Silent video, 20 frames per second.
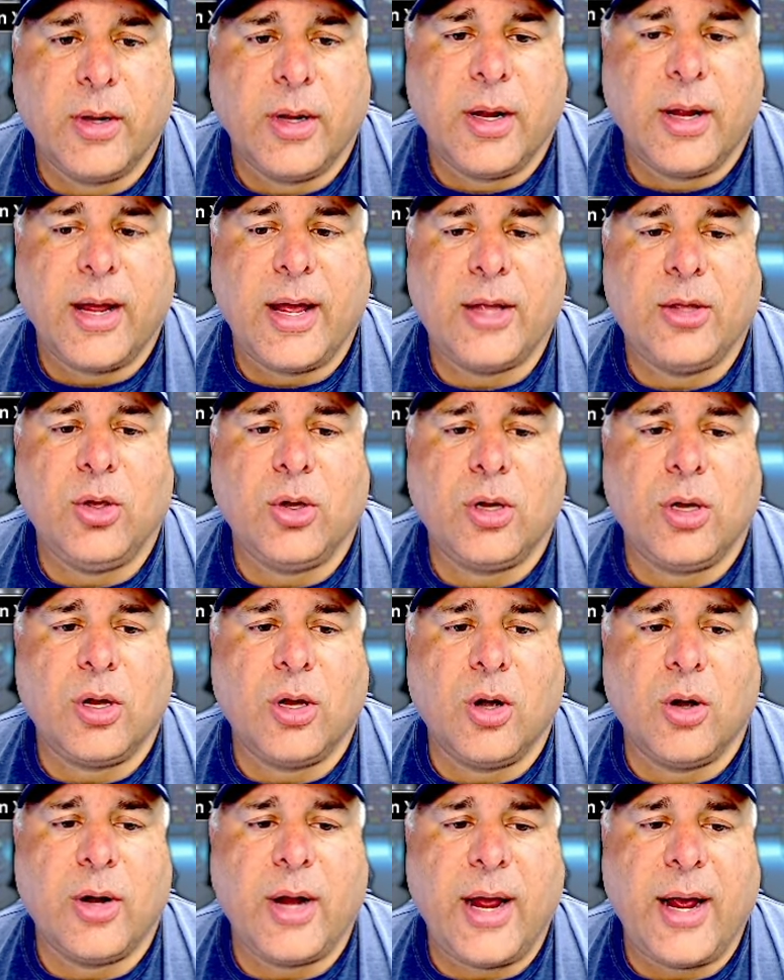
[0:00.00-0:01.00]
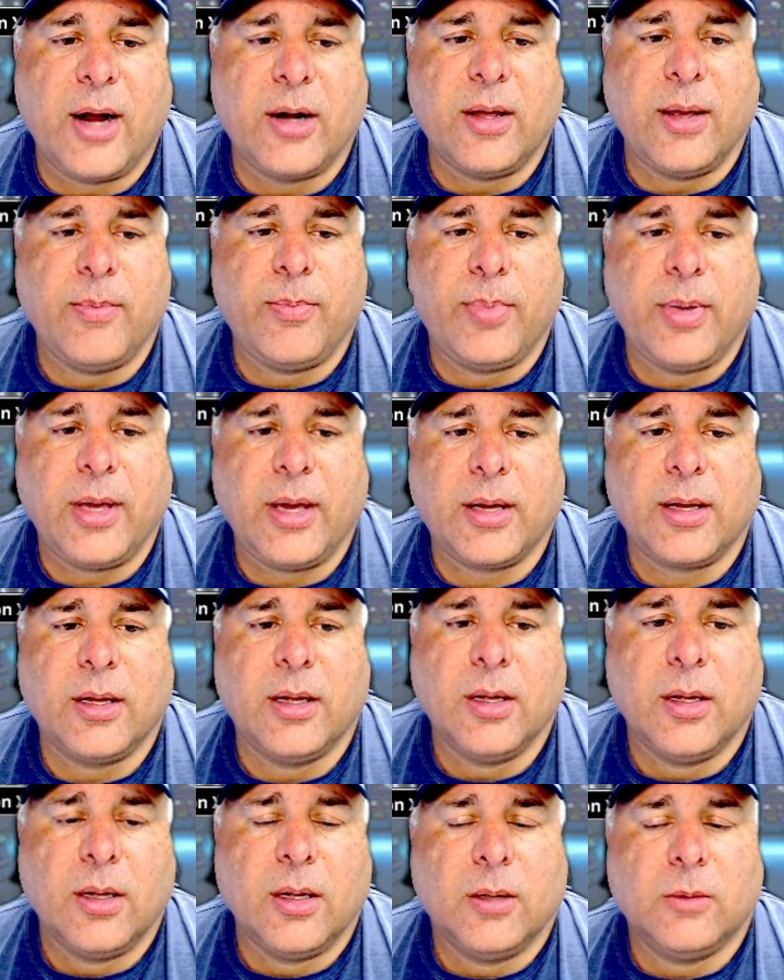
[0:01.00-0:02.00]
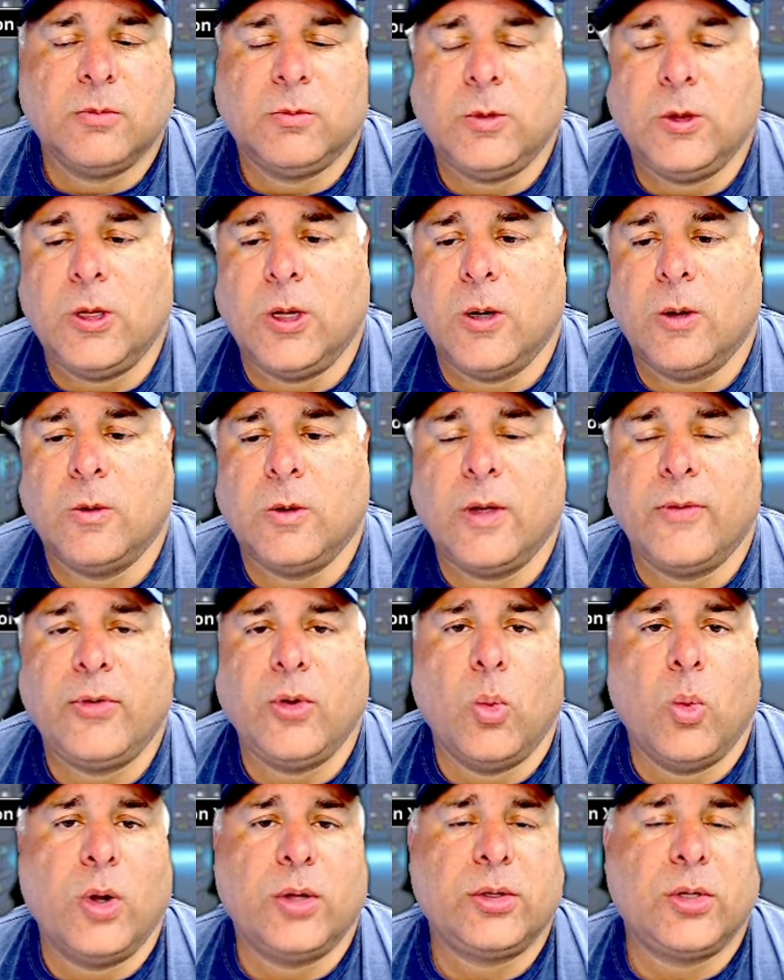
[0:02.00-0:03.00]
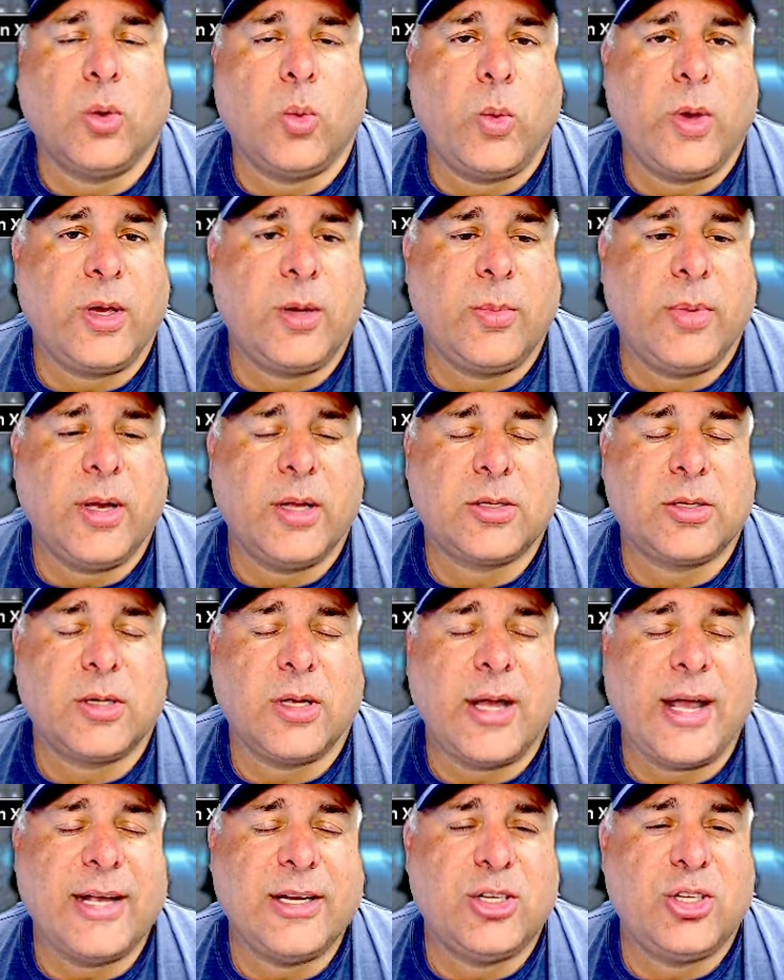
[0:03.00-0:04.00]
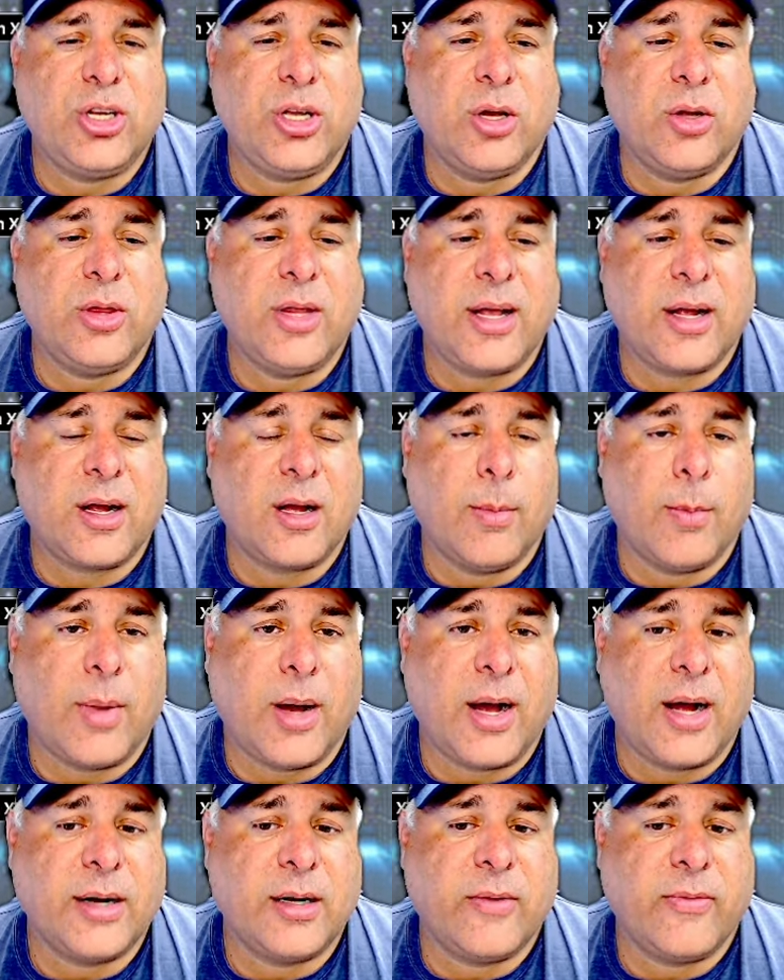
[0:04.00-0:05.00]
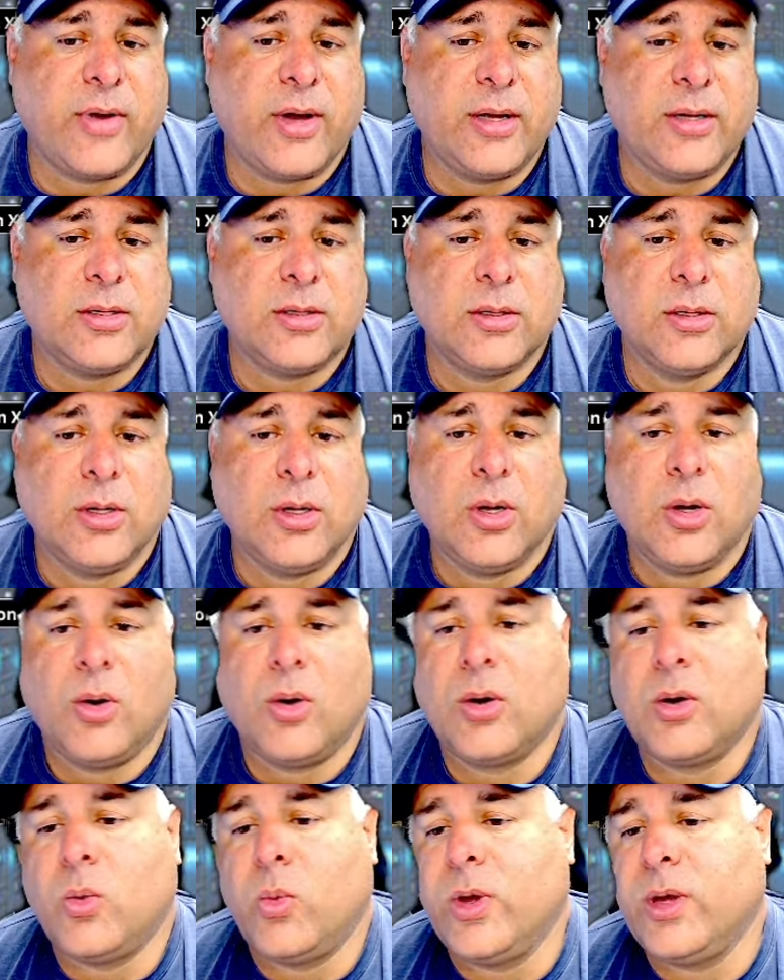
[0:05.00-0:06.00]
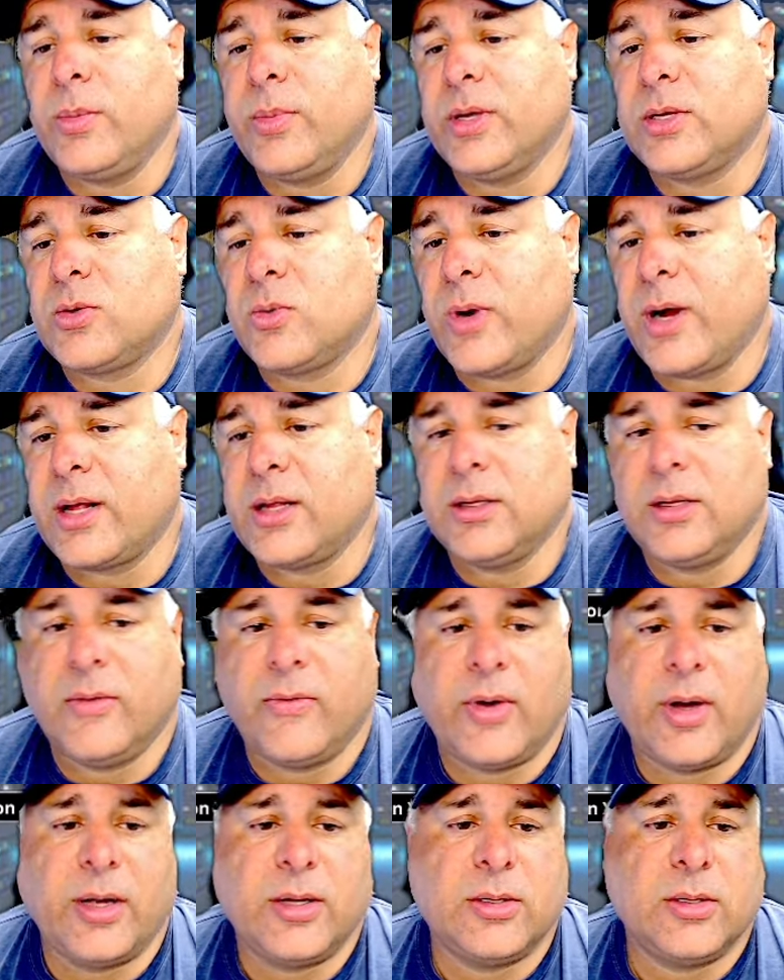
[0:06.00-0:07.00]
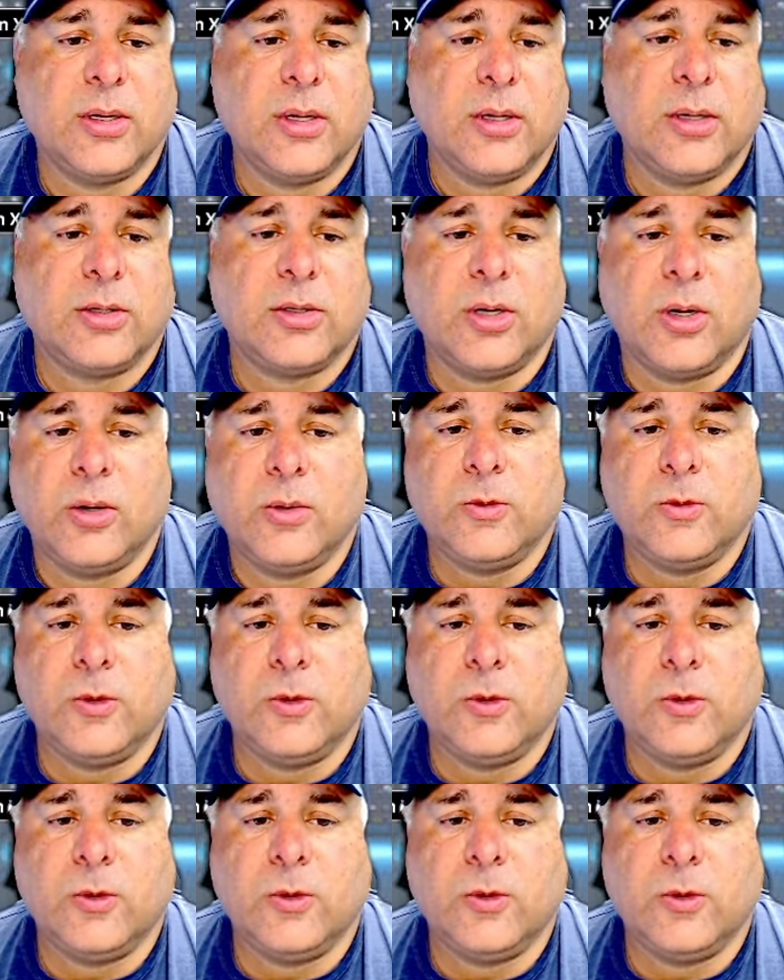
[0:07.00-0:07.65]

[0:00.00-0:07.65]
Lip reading: and you can go down and pick, if you want the Wingbits and geodnet combined device or the Wingbits regular device. So you